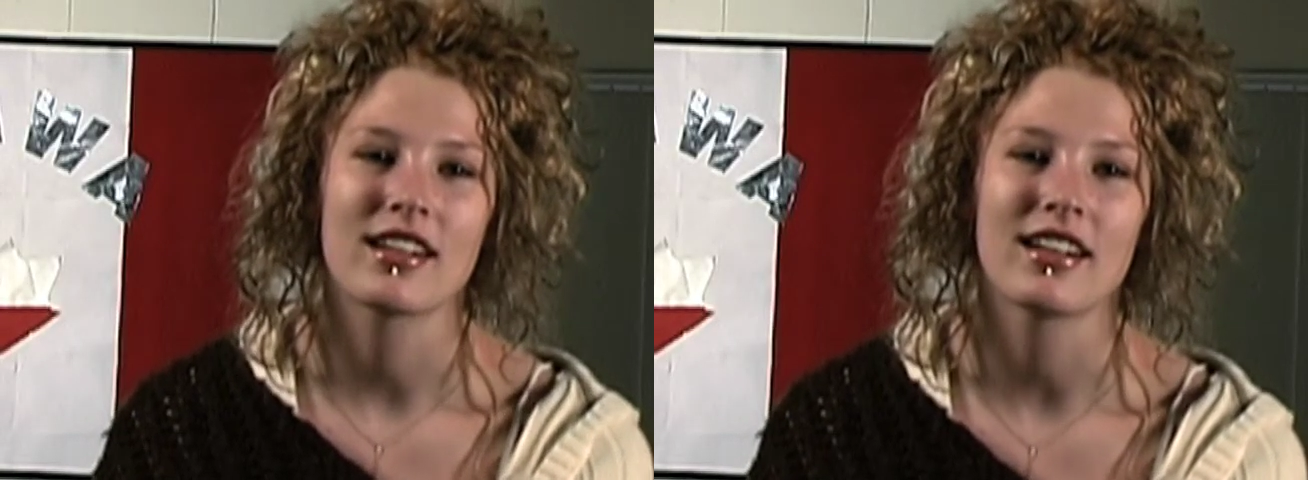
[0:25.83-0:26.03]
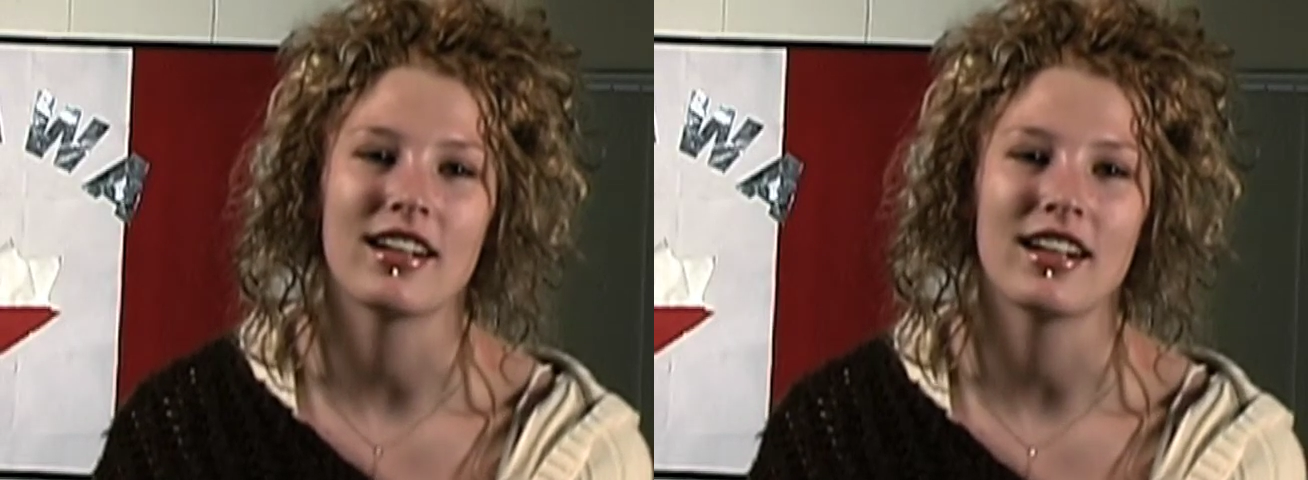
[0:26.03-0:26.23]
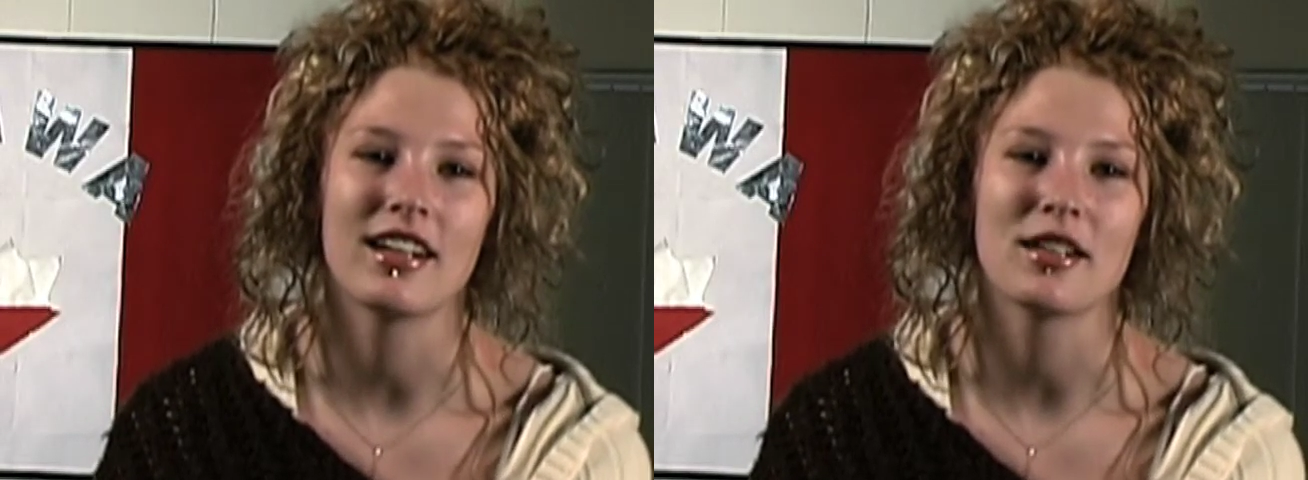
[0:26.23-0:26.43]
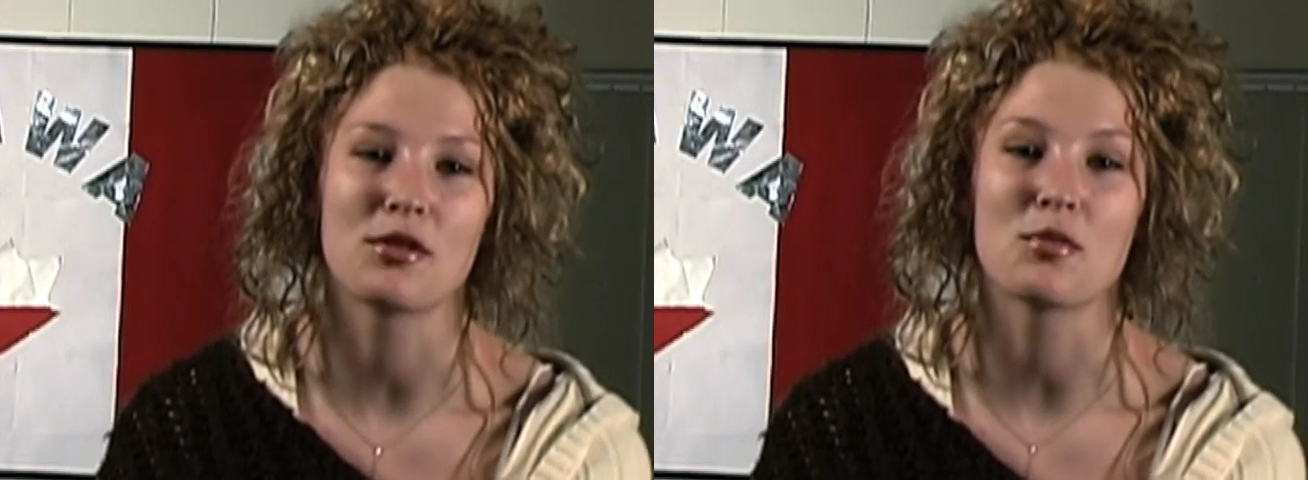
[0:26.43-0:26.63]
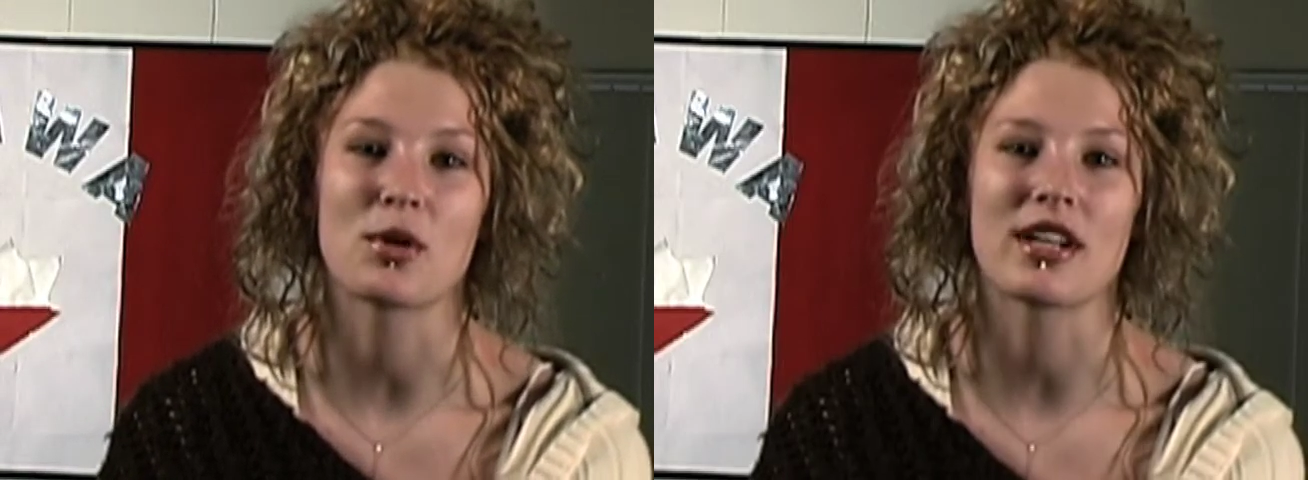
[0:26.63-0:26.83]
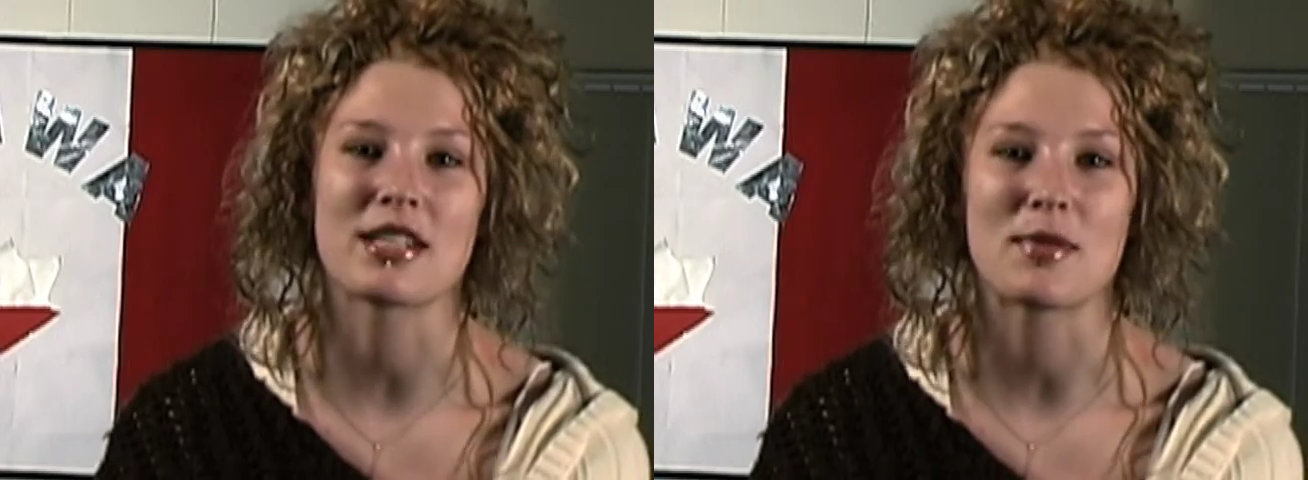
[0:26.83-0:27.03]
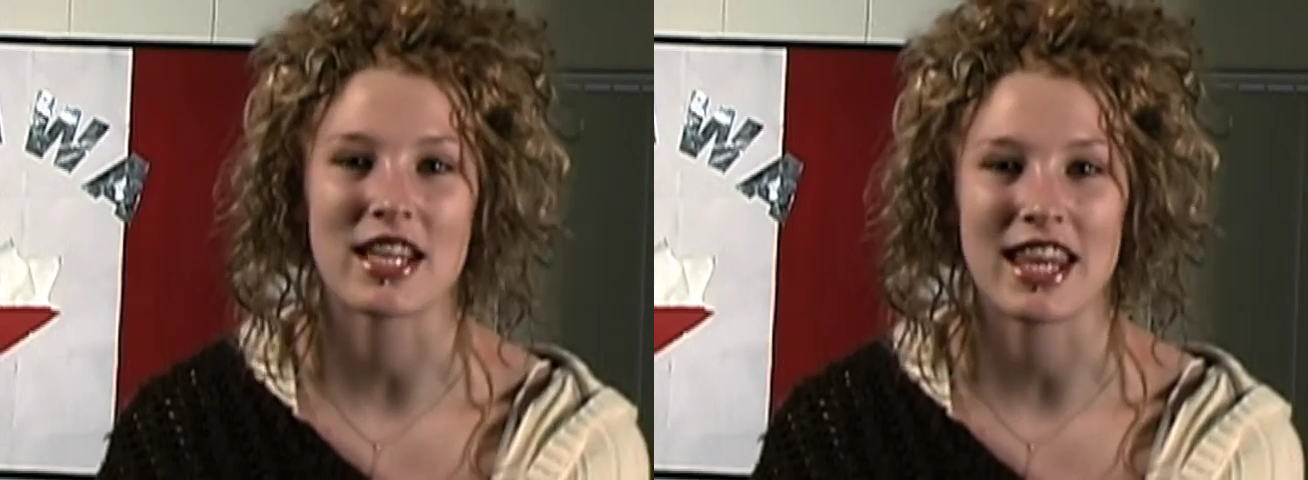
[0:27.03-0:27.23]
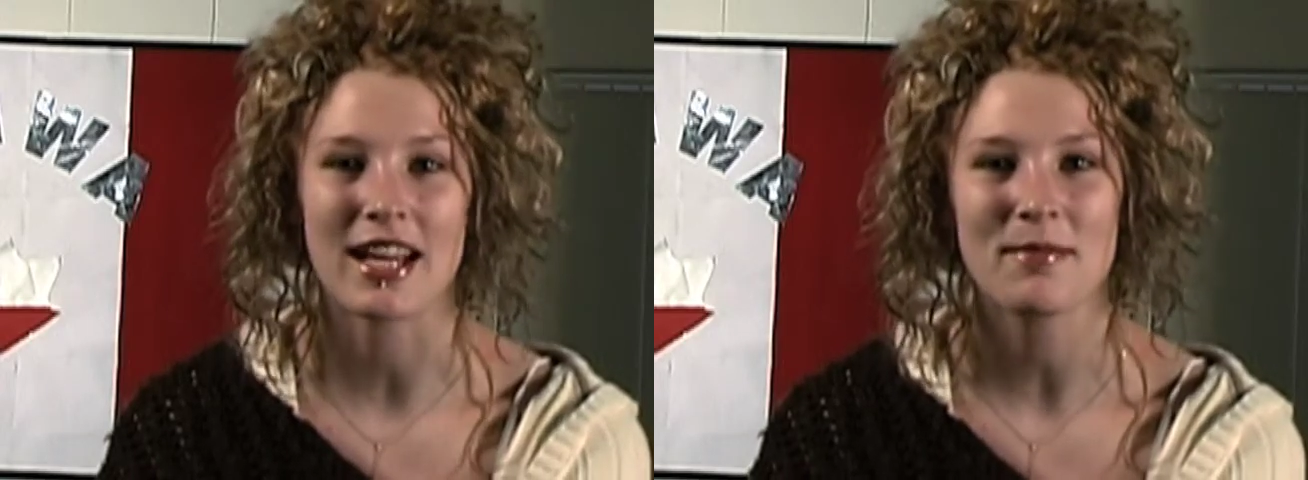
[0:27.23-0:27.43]
Uh, group work is a big
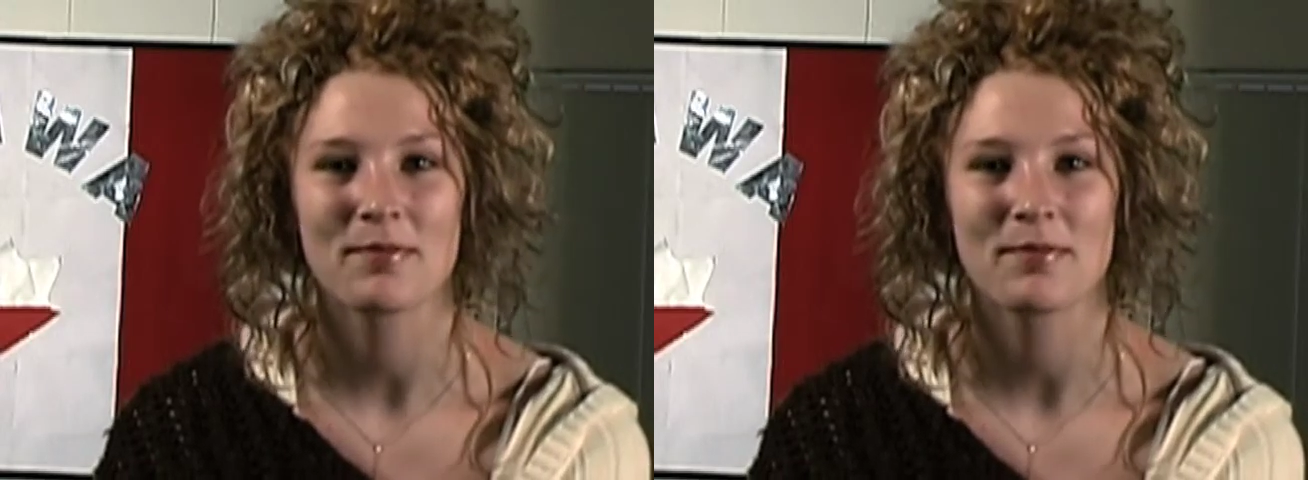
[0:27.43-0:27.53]
thing.